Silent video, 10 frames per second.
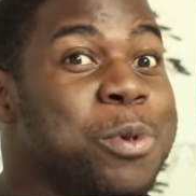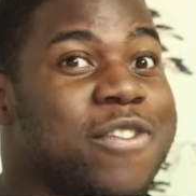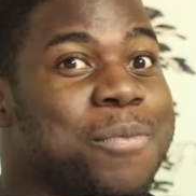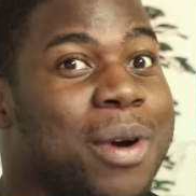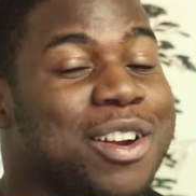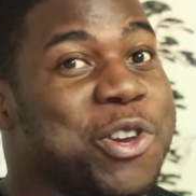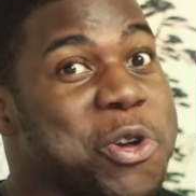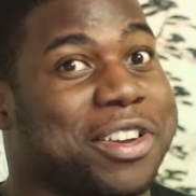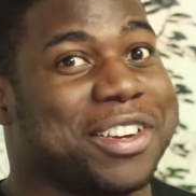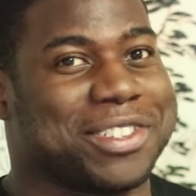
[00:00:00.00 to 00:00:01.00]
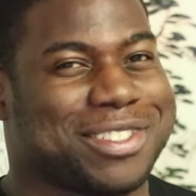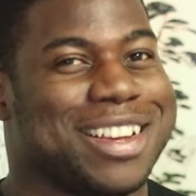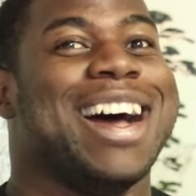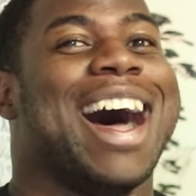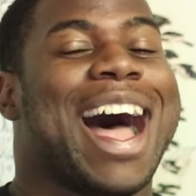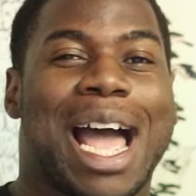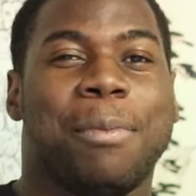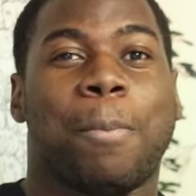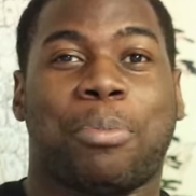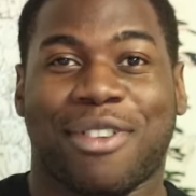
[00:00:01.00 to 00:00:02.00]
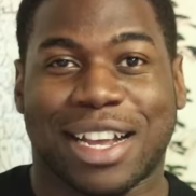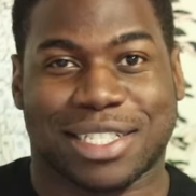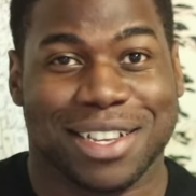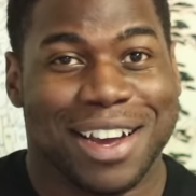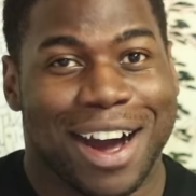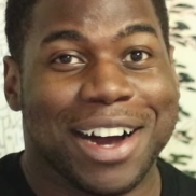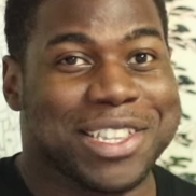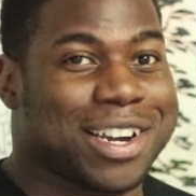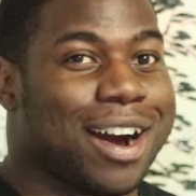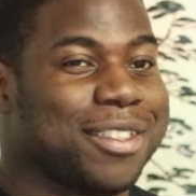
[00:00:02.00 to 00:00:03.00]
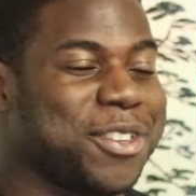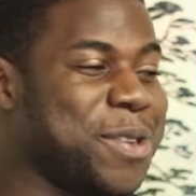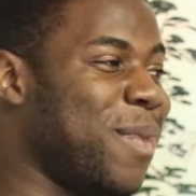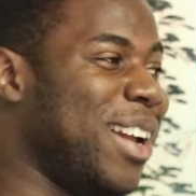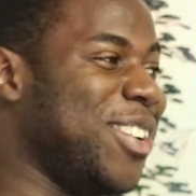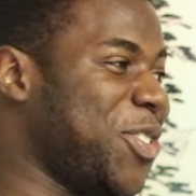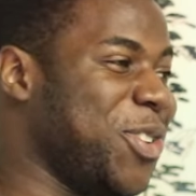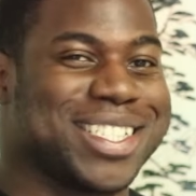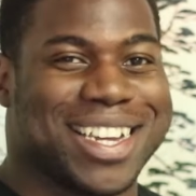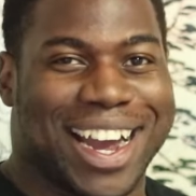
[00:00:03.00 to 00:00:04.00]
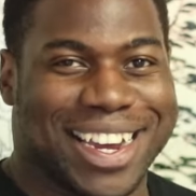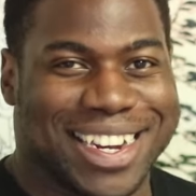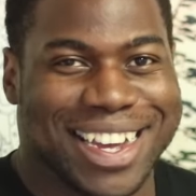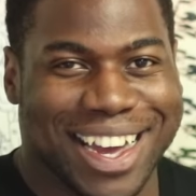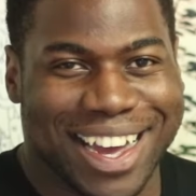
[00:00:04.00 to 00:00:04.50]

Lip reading: Movie Man Lucas. I'm impressed at the card that you managed to design.